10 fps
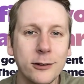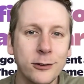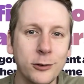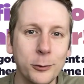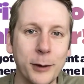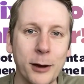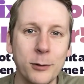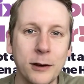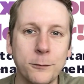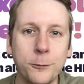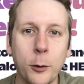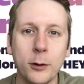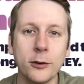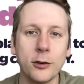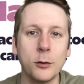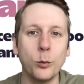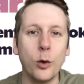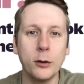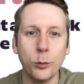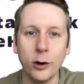to zoom out and focus on
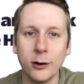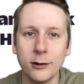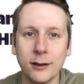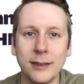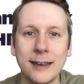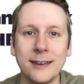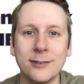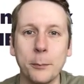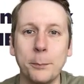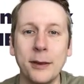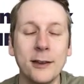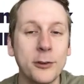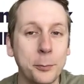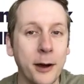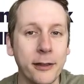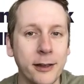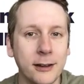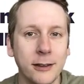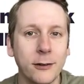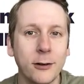one word that gets a big spotlight
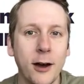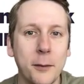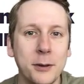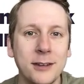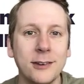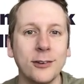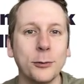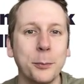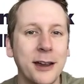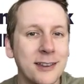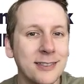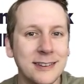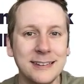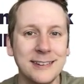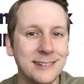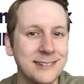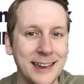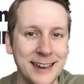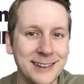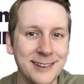in their copy despite the
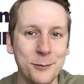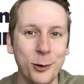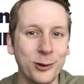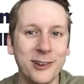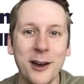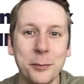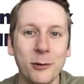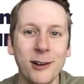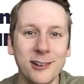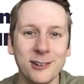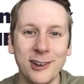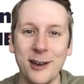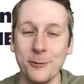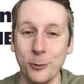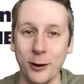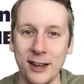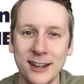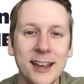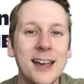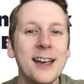disdain that most copywriters have for it.
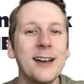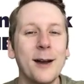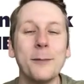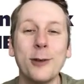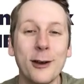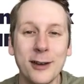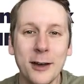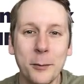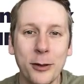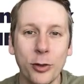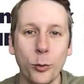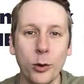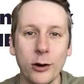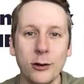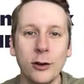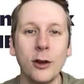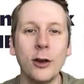I'm talking about the word